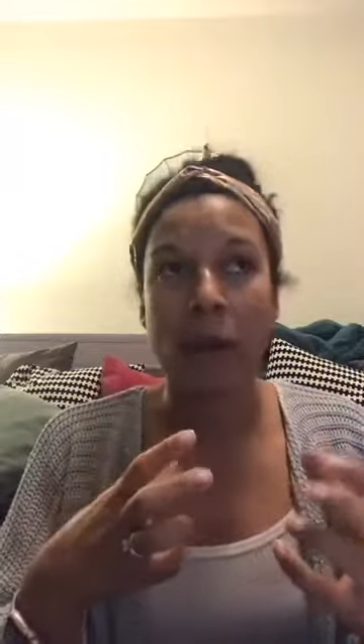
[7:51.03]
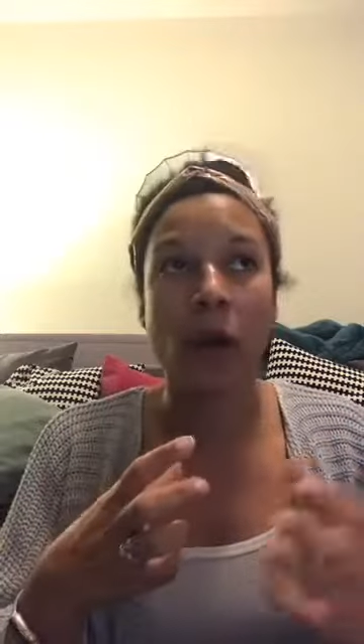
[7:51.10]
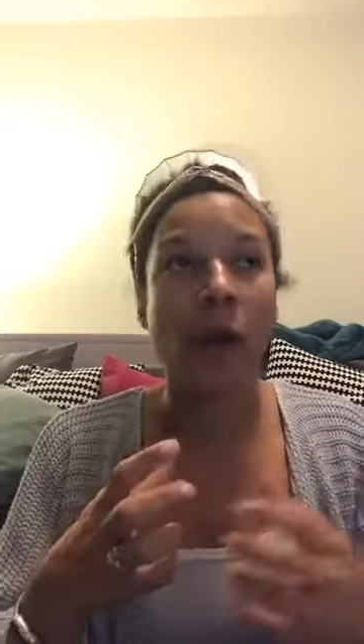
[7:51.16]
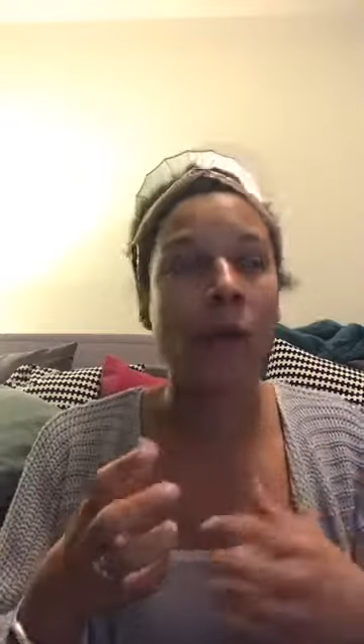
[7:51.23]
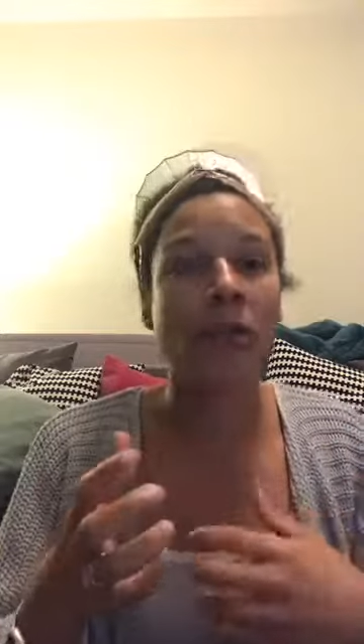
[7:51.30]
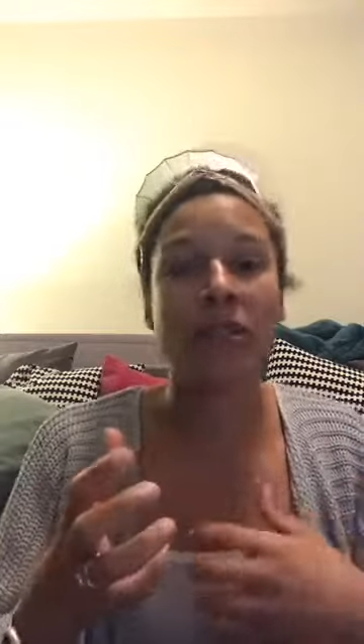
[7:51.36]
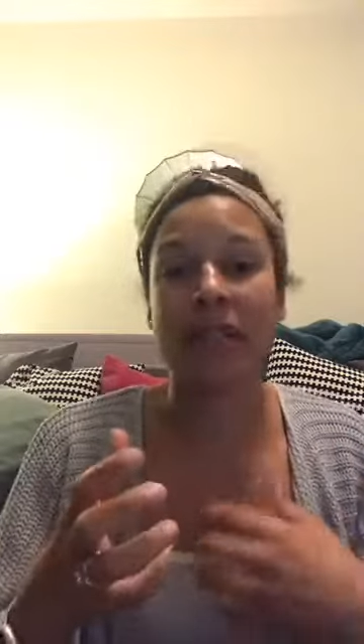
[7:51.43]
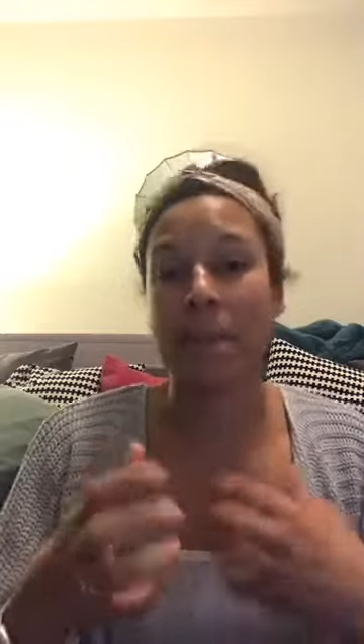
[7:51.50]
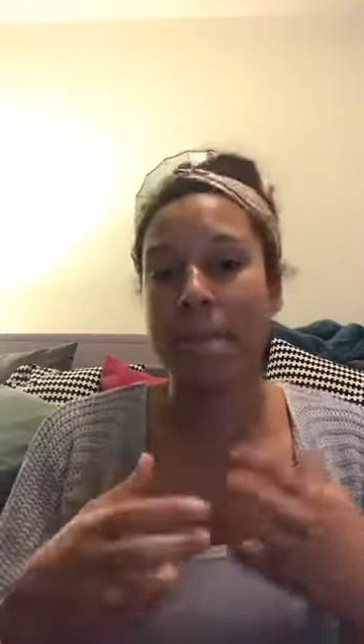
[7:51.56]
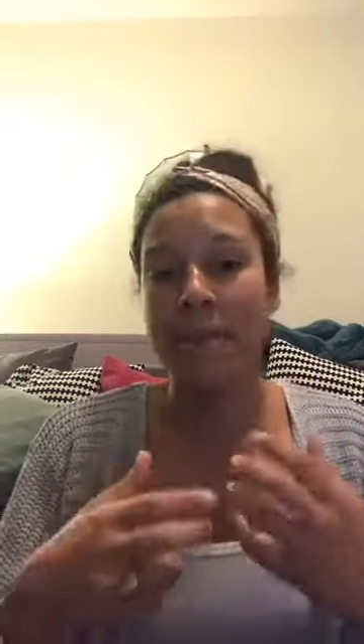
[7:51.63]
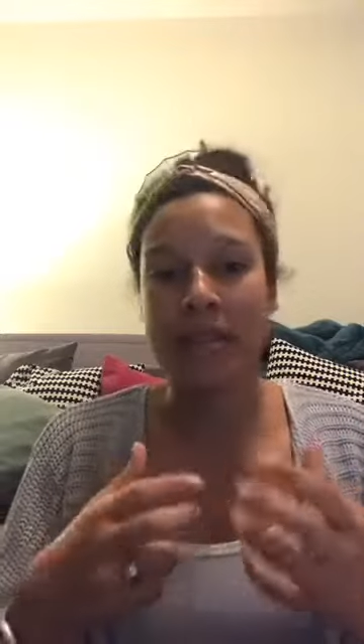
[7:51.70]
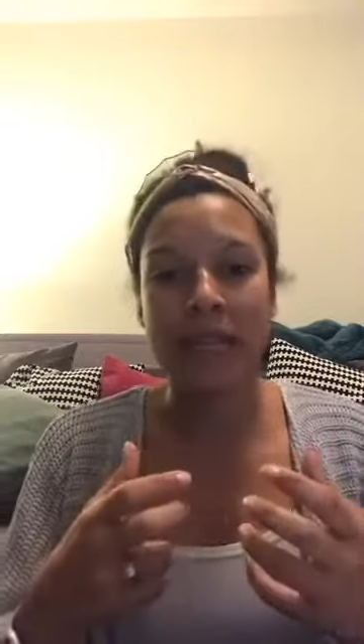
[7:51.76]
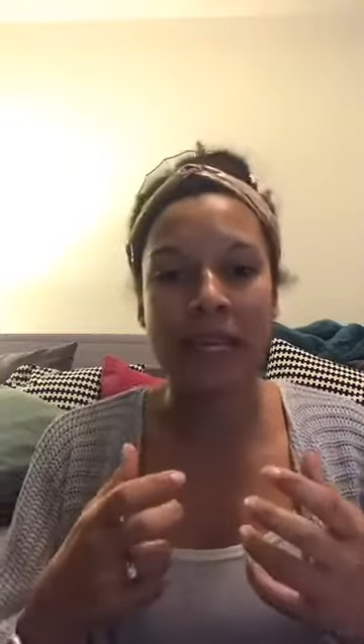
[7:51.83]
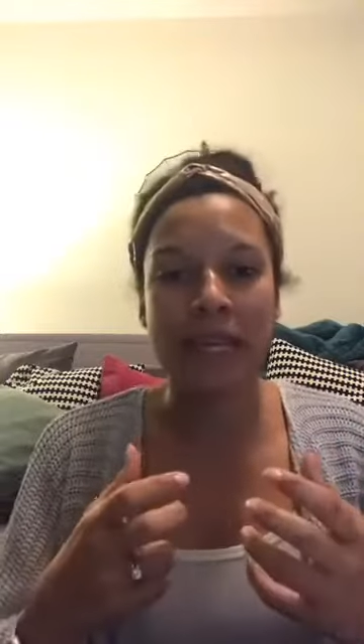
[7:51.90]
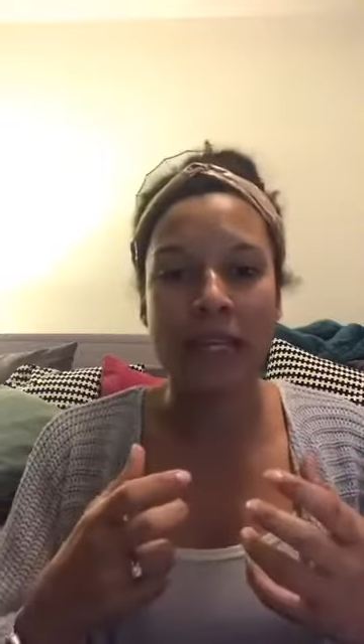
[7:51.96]
almost
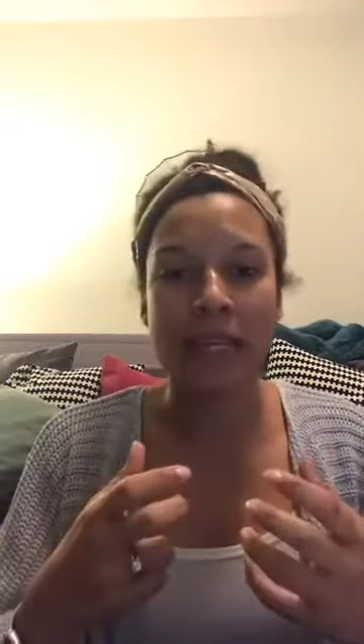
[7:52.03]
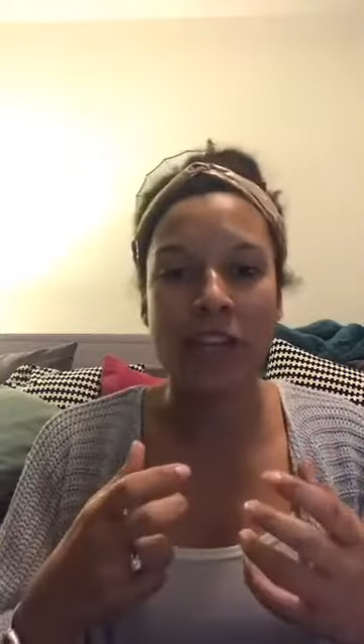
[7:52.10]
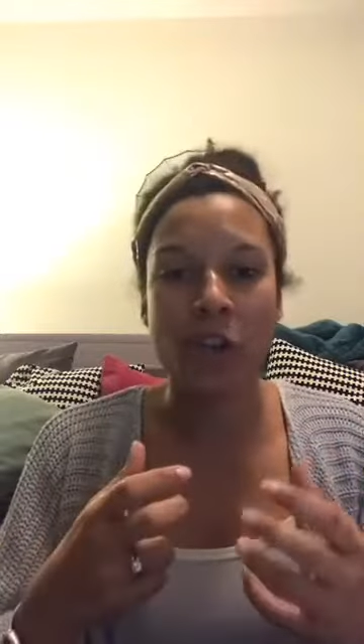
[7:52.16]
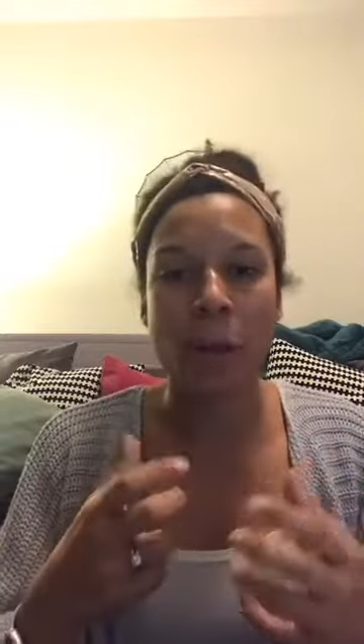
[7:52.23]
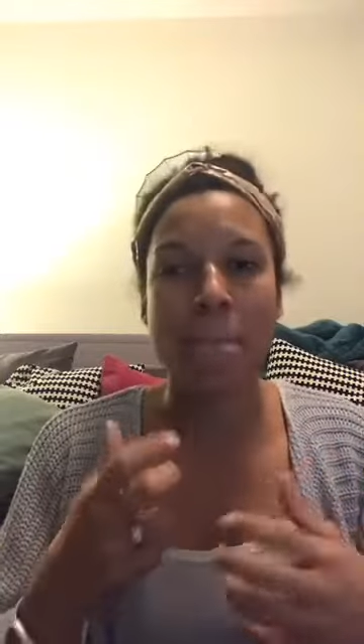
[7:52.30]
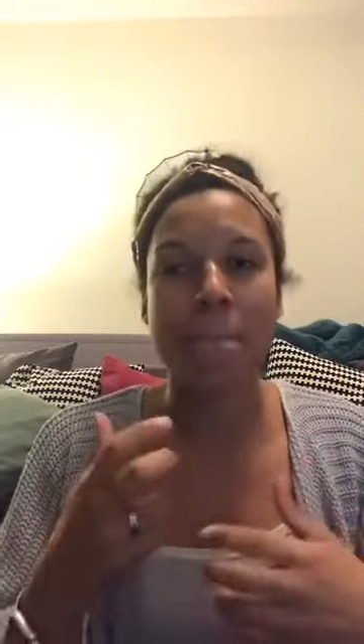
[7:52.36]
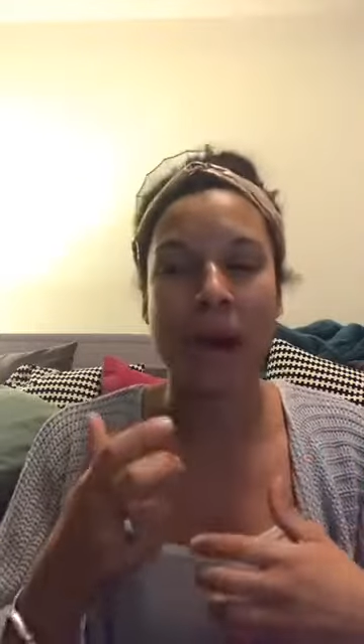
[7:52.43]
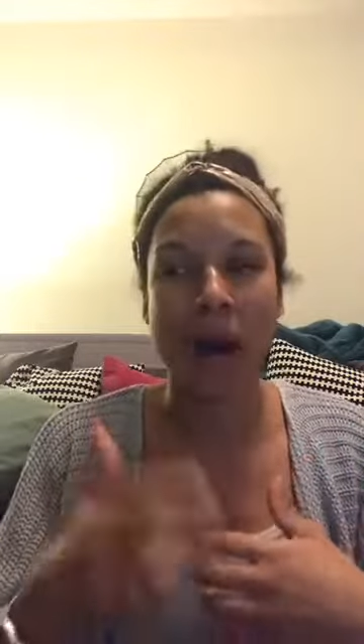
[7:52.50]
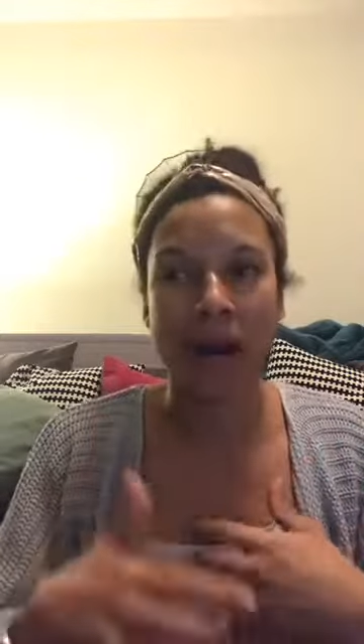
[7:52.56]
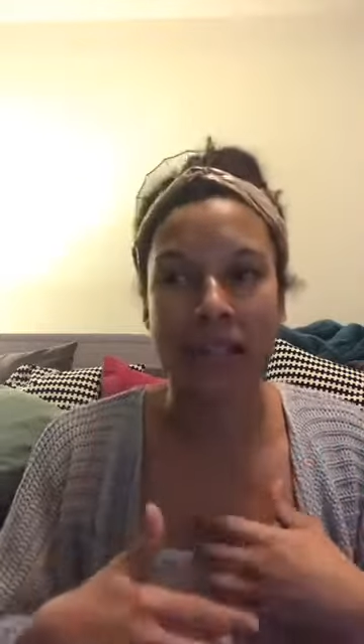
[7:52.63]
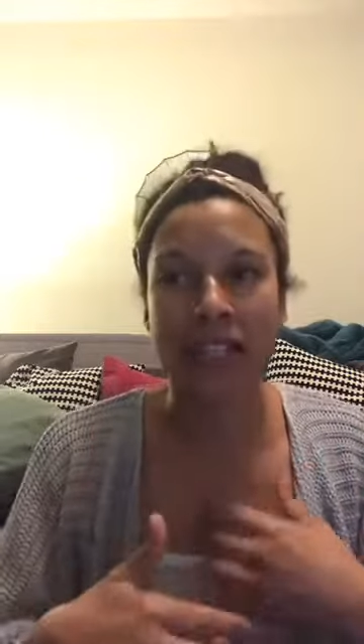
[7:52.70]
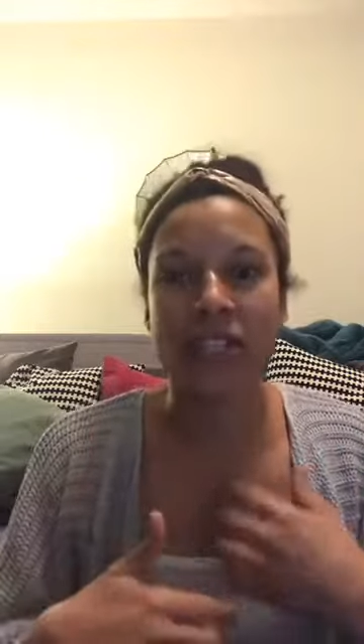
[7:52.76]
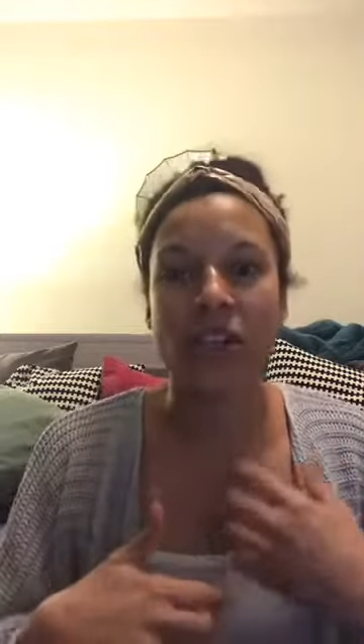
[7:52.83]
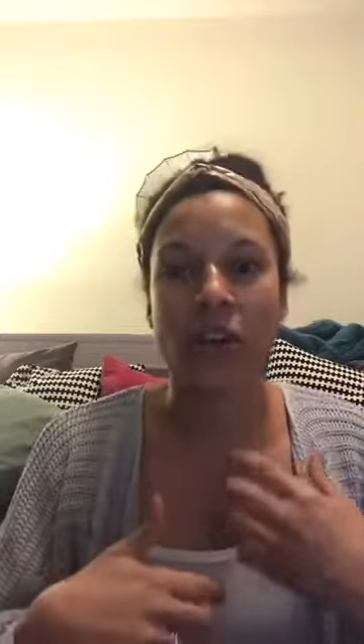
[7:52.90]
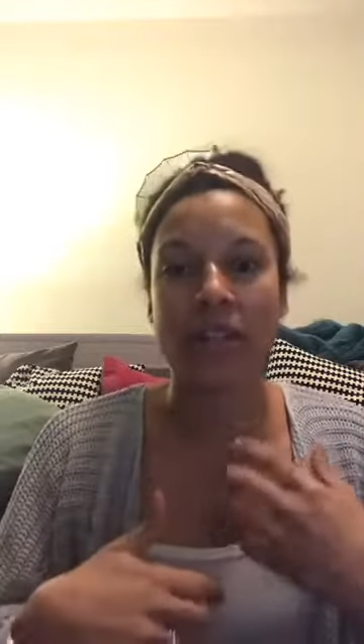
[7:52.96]
immediately your body
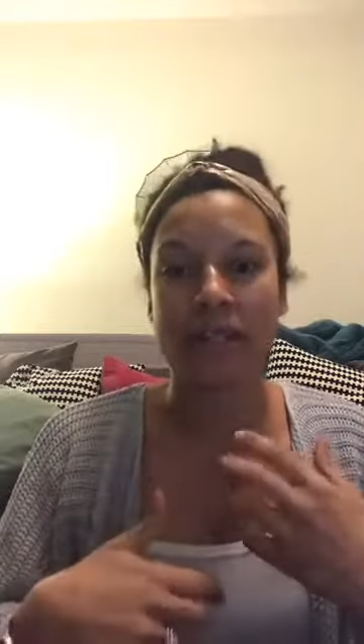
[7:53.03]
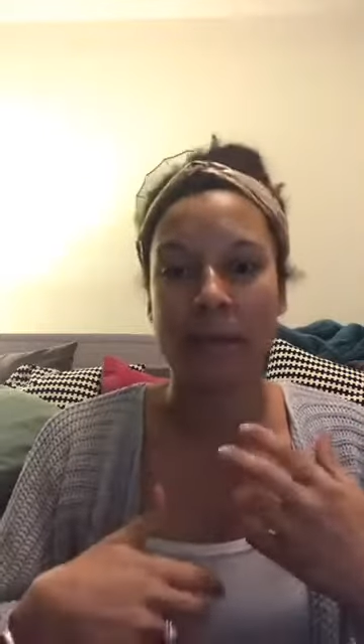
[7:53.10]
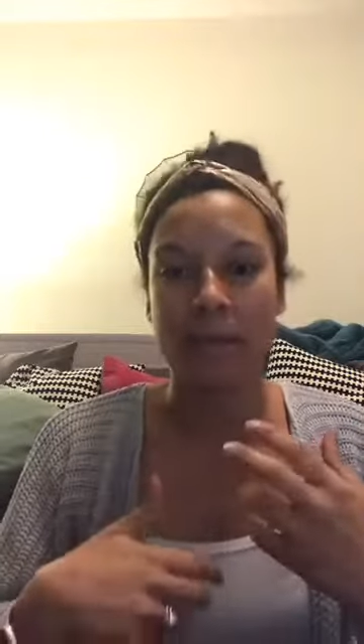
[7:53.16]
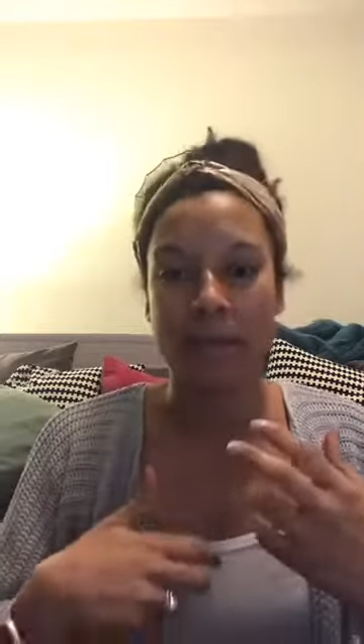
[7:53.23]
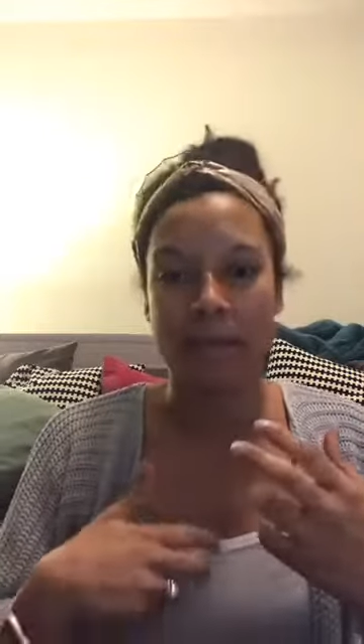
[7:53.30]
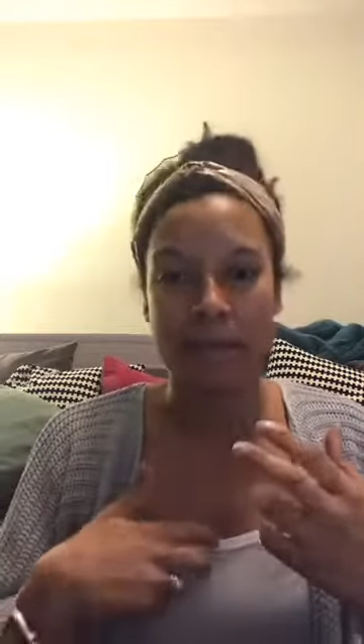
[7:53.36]
starts to